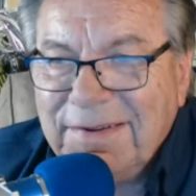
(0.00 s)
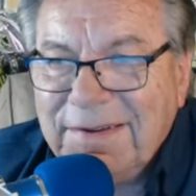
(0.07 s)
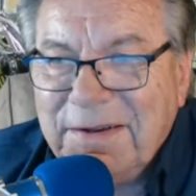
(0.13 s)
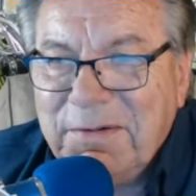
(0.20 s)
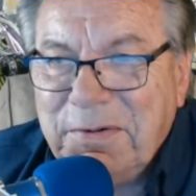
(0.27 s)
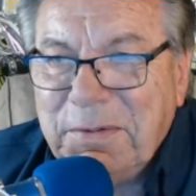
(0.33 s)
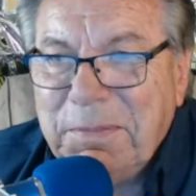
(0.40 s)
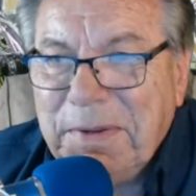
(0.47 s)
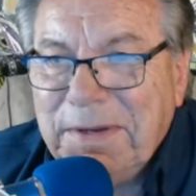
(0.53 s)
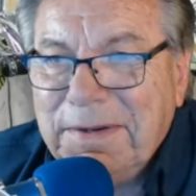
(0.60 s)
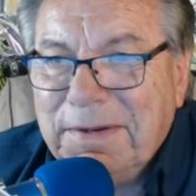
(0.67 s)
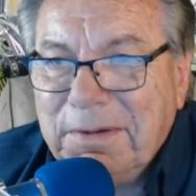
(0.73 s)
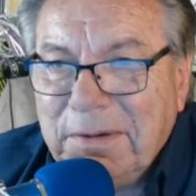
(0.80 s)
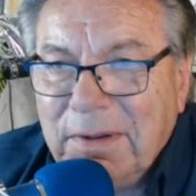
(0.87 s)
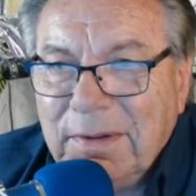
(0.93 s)
Everybody
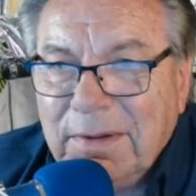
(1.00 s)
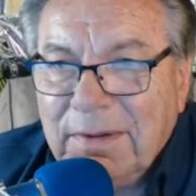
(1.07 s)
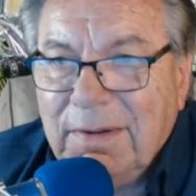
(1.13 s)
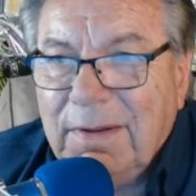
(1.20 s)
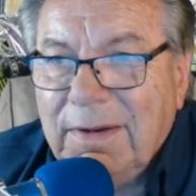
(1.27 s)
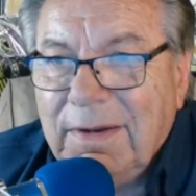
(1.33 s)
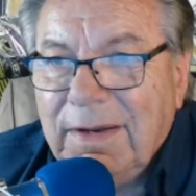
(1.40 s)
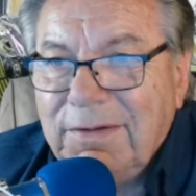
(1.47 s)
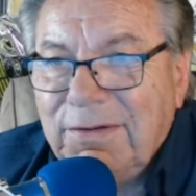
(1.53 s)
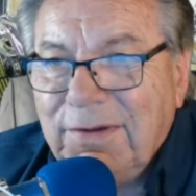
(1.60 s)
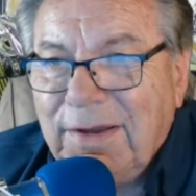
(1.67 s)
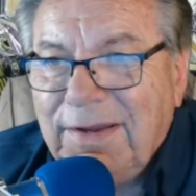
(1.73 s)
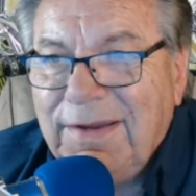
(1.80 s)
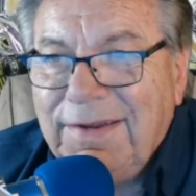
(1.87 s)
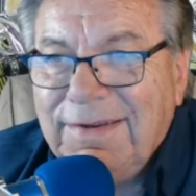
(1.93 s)
goes, "Oh, that
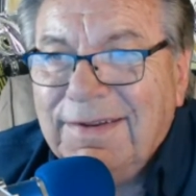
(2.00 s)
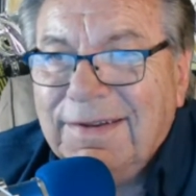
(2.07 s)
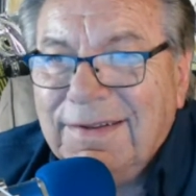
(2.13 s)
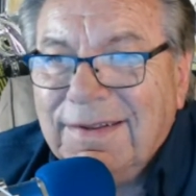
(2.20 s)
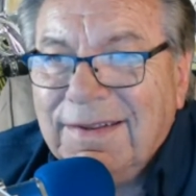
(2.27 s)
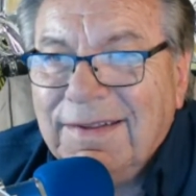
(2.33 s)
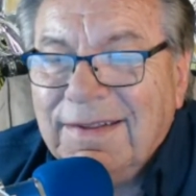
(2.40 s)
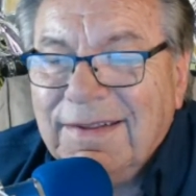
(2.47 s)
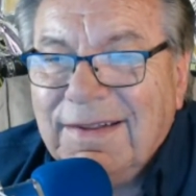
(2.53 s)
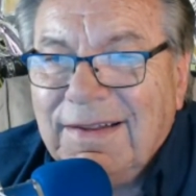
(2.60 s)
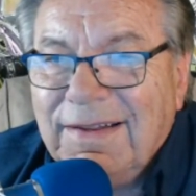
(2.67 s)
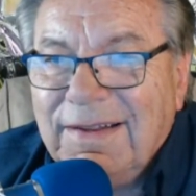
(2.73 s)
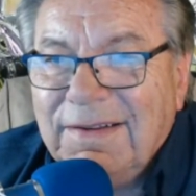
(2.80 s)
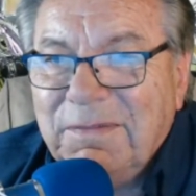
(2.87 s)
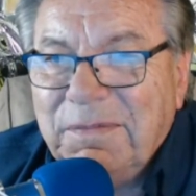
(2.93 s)
chain."
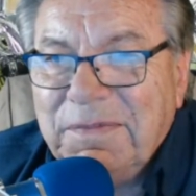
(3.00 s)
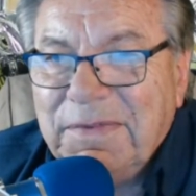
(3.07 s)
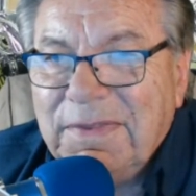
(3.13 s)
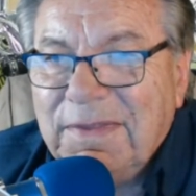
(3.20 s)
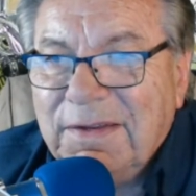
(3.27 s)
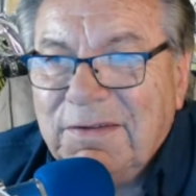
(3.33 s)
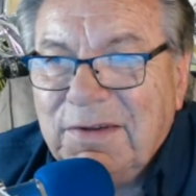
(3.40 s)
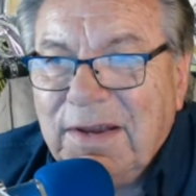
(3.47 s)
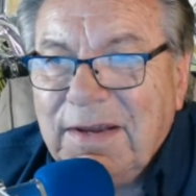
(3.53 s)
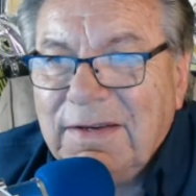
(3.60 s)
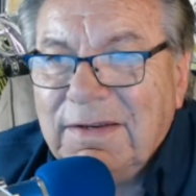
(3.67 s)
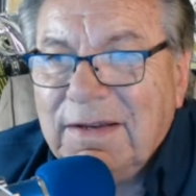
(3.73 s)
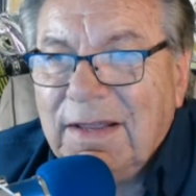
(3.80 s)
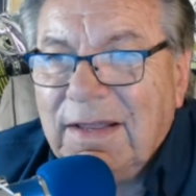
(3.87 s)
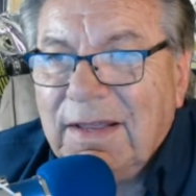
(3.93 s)
Uh, the
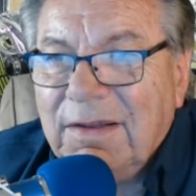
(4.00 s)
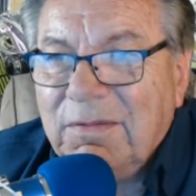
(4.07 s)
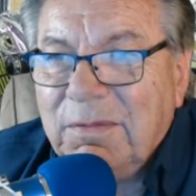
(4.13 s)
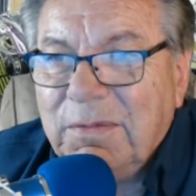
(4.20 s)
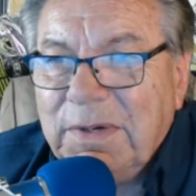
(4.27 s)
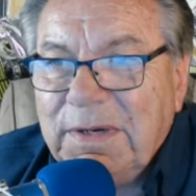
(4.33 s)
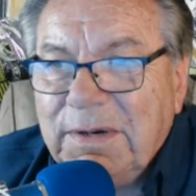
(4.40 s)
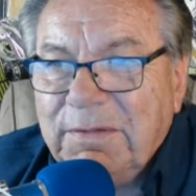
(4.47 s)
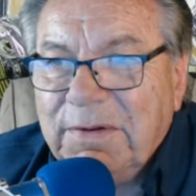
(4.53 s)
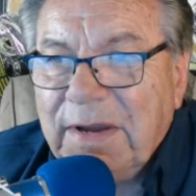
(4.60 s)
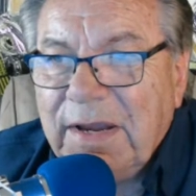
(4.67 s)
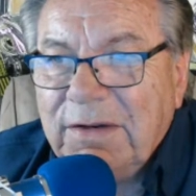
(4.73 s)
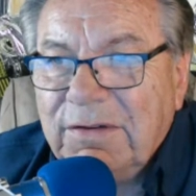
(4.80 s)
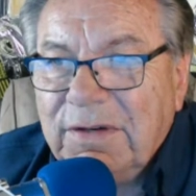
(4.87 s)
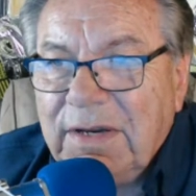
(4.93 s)
chain, we never
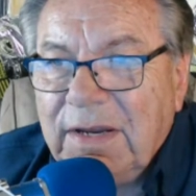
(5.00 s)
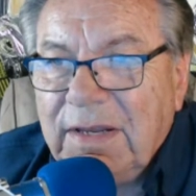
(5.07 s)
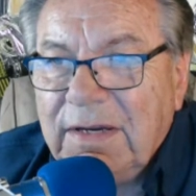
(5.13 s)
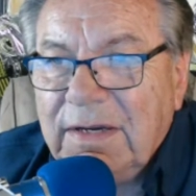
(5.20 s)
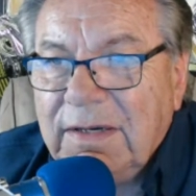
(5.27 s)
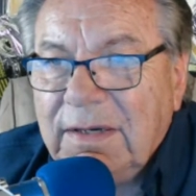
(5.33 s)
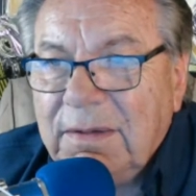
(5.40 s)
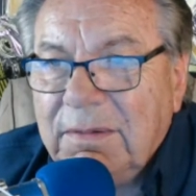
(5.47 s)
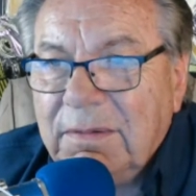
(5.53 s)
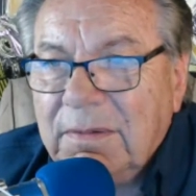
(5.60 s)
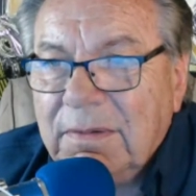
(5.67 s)
actually had any